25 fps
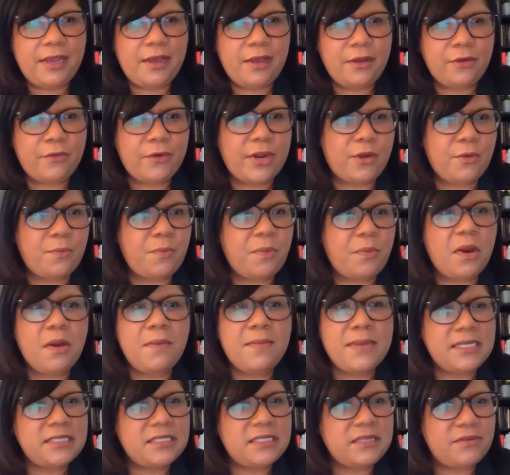a greater
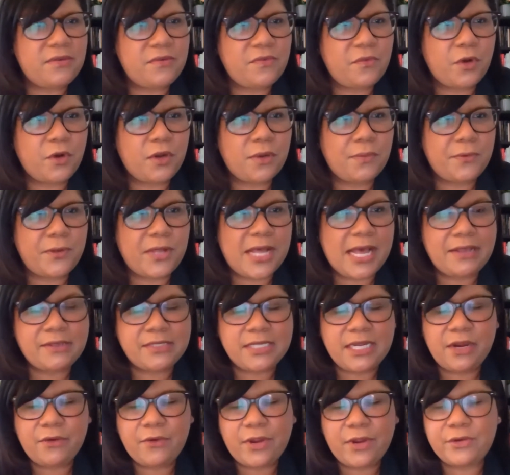permanence of affordable
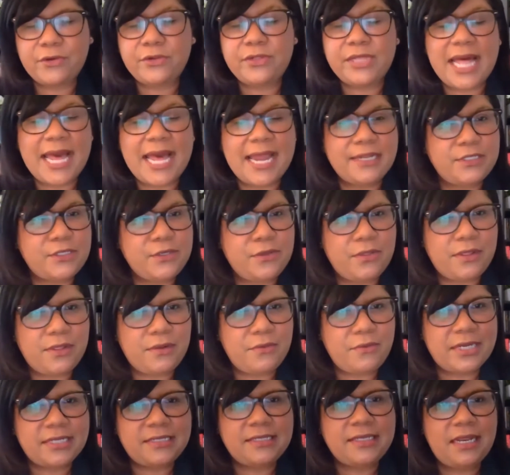housing, greater latitude
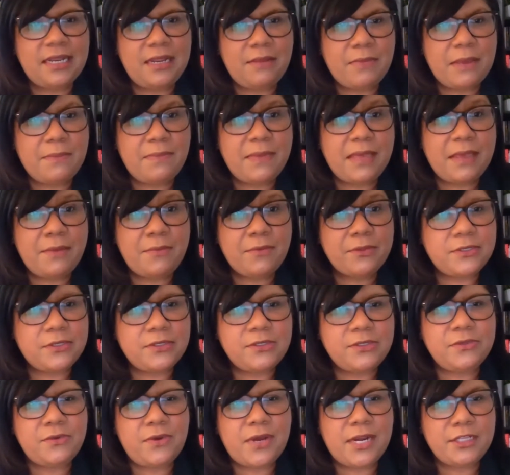than what a city might be able to
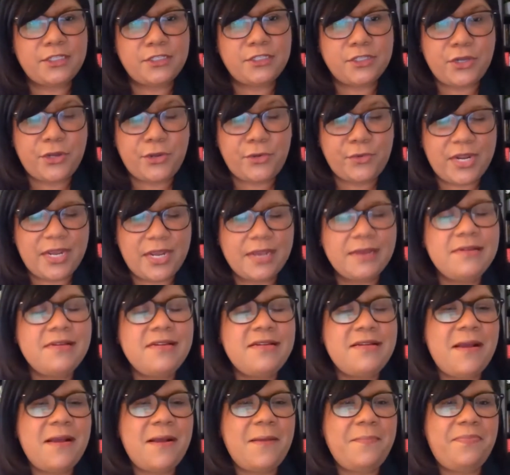do on its own,
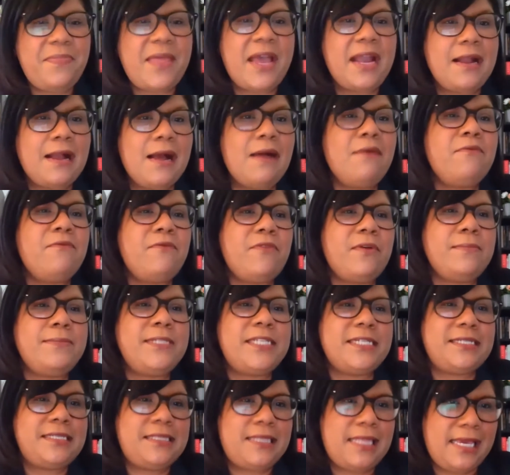that come from
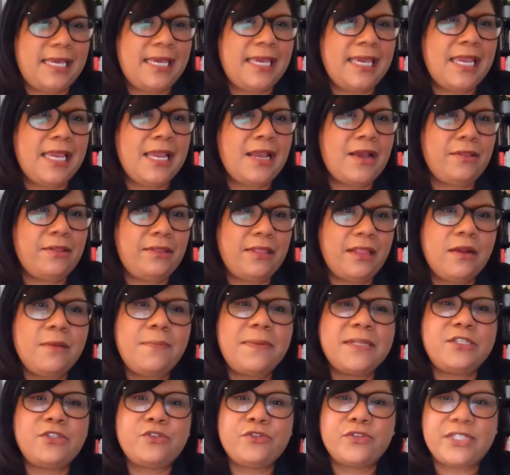just thinking a little
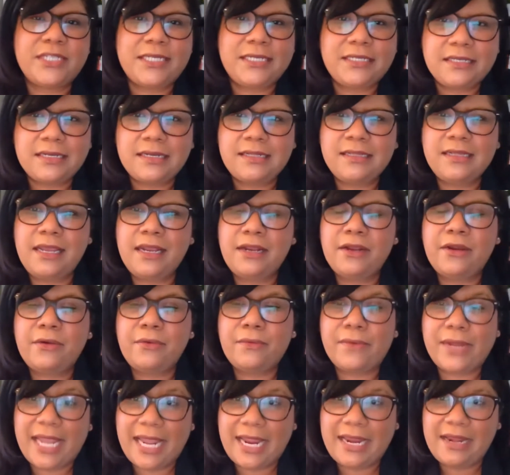bit strategically and
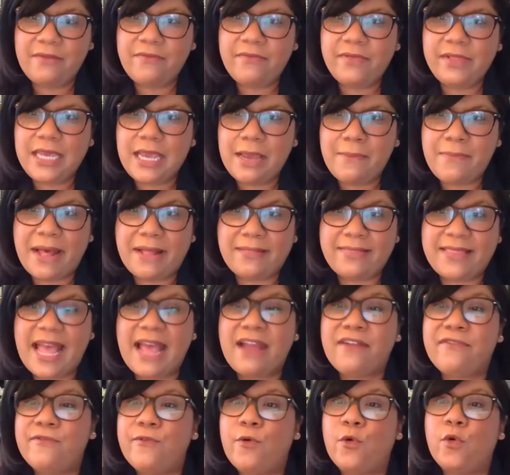creatively about
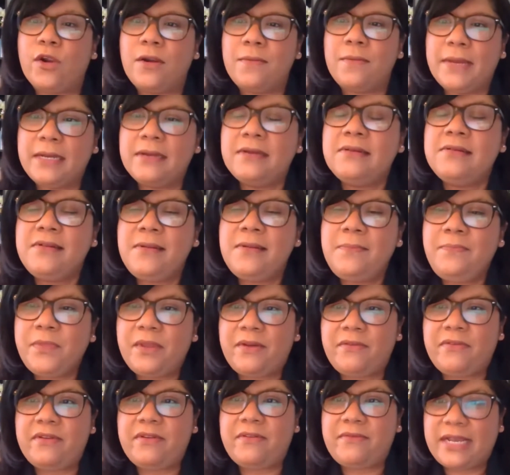that form
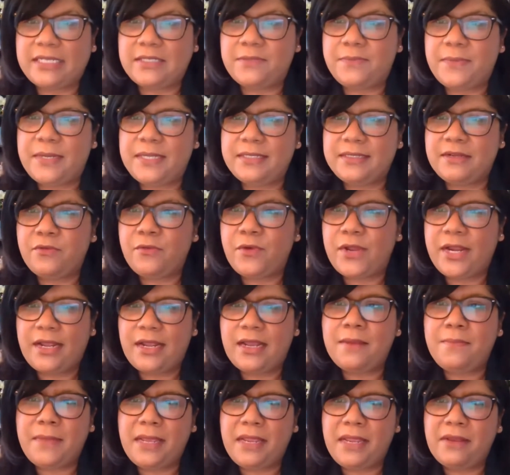of investment and what it
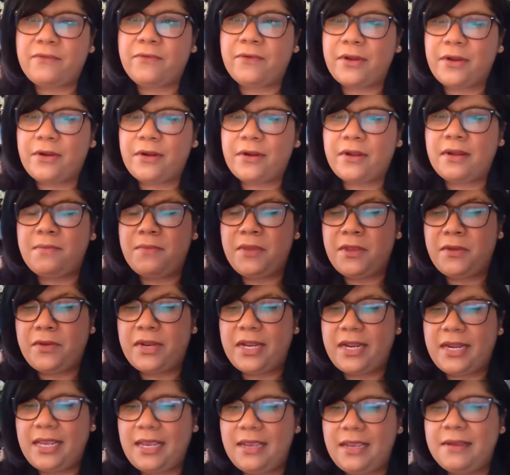can mean for your
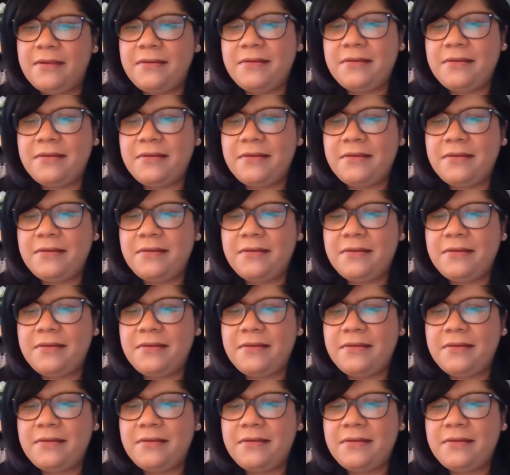community.